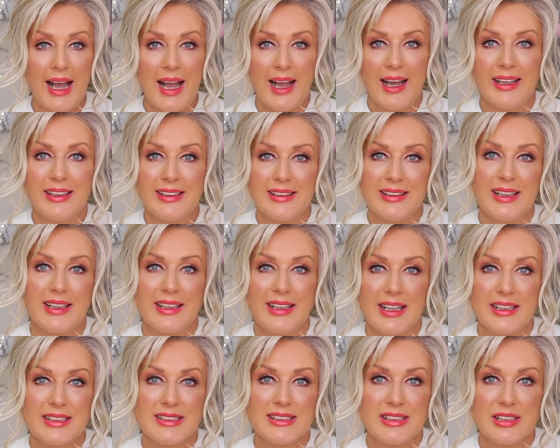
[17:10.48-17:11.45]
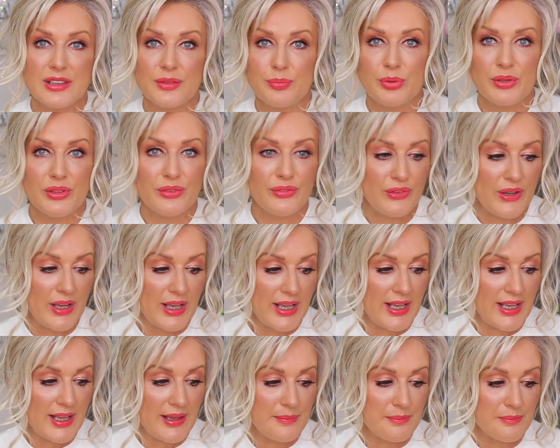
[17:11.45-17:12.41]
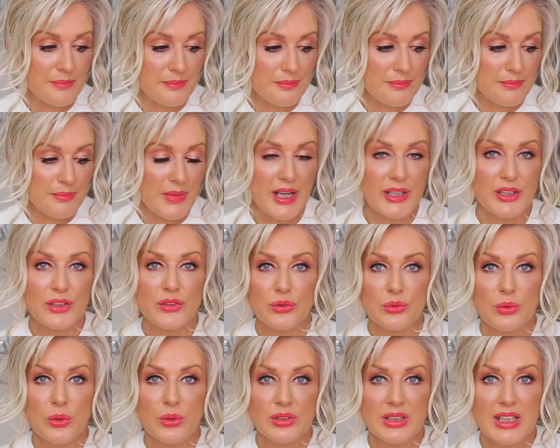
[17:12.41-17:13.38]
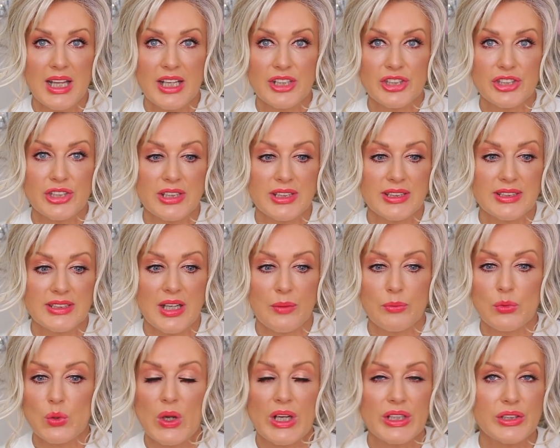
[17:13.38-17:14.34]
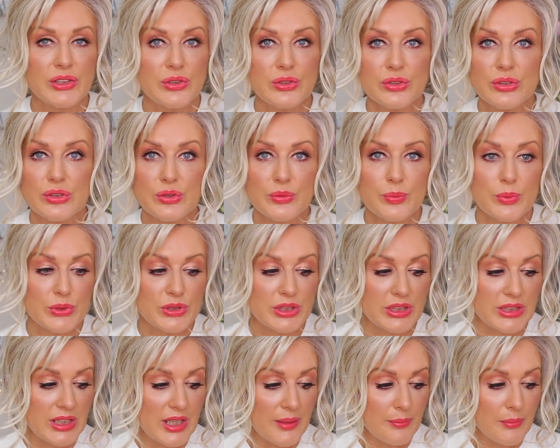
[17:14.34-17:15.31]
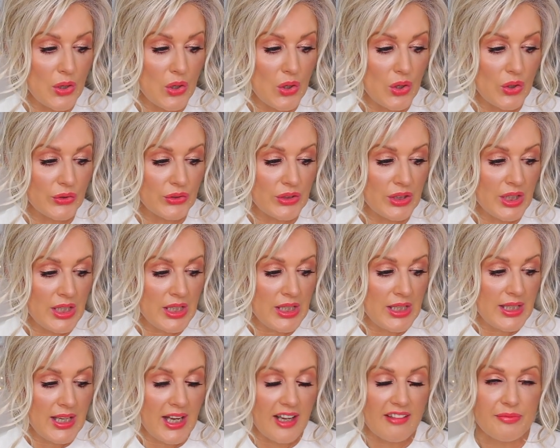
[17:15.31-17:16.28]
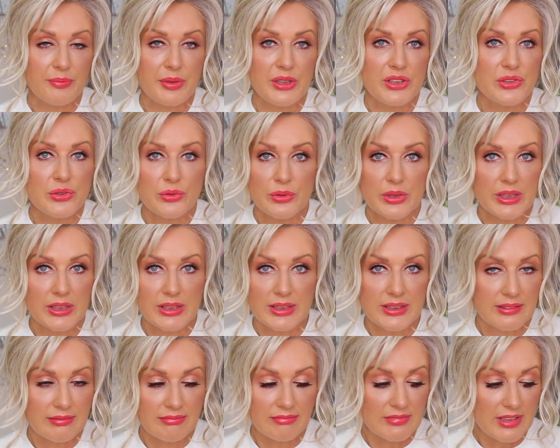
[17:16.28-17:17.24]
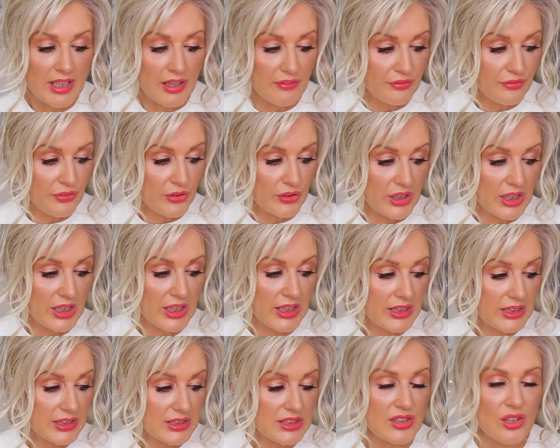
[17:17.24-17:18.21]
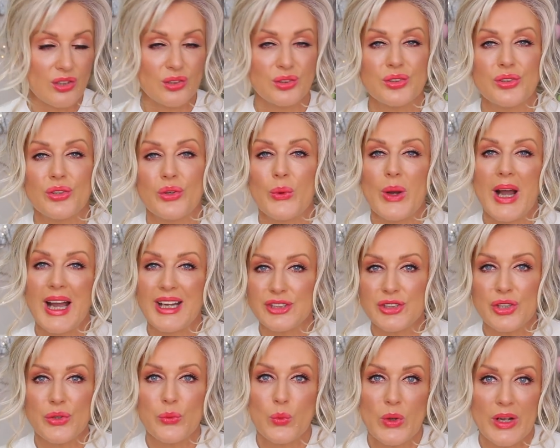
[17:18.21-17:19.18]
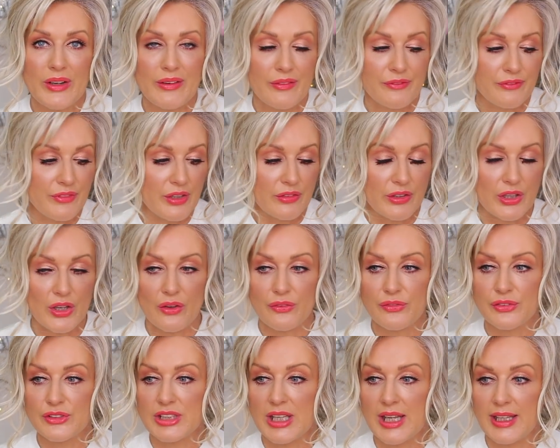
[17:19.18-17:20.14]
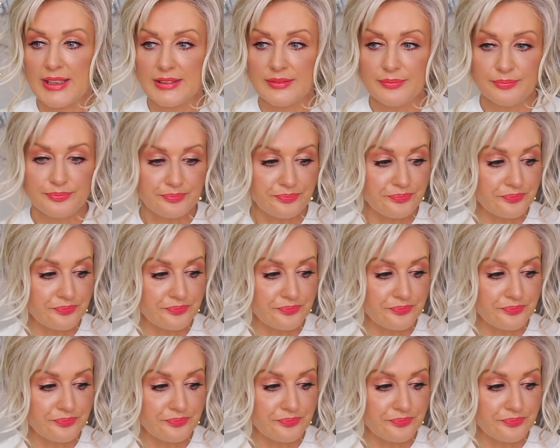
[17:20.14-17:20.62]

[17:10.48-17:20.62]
I think I still prefer my glue on lashes. I'm quite used to putting them on. I've been doing that for years, although I don't wear them very often.